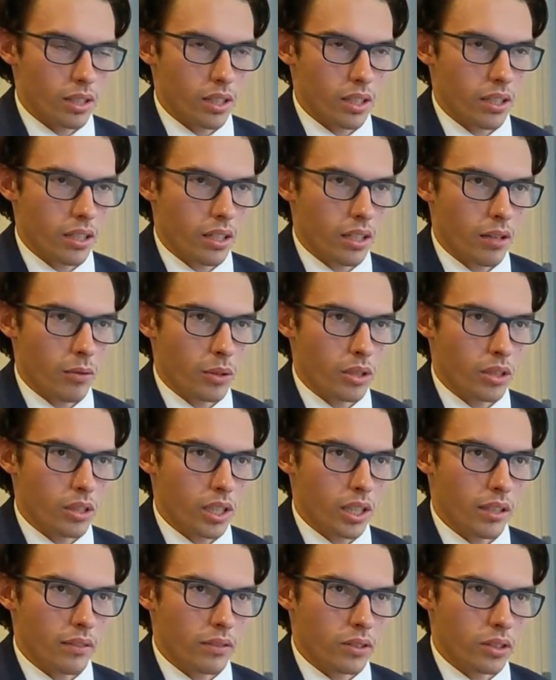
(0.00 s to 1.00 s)
It was
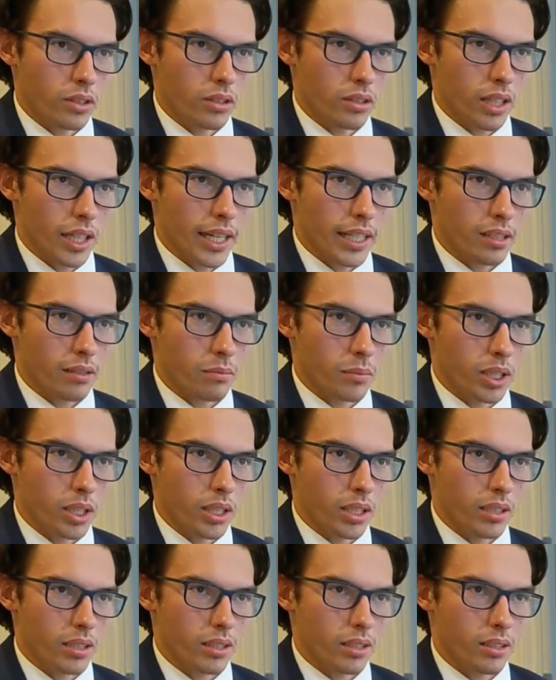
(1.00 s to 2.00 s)
kind of just last
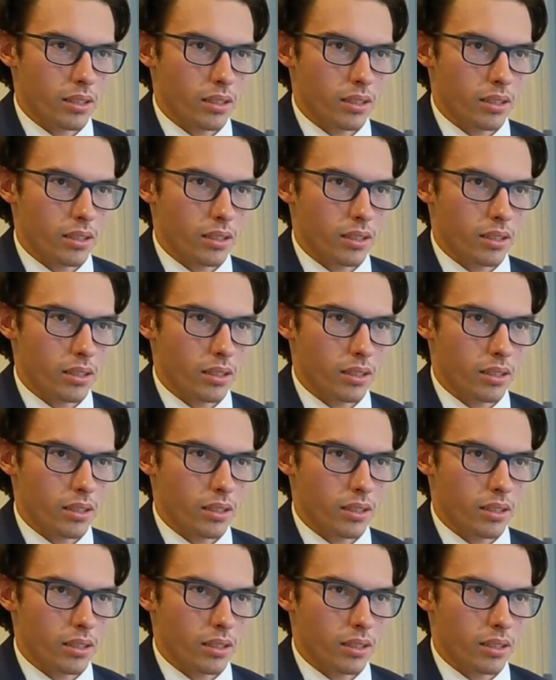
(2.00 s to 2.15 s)
minute.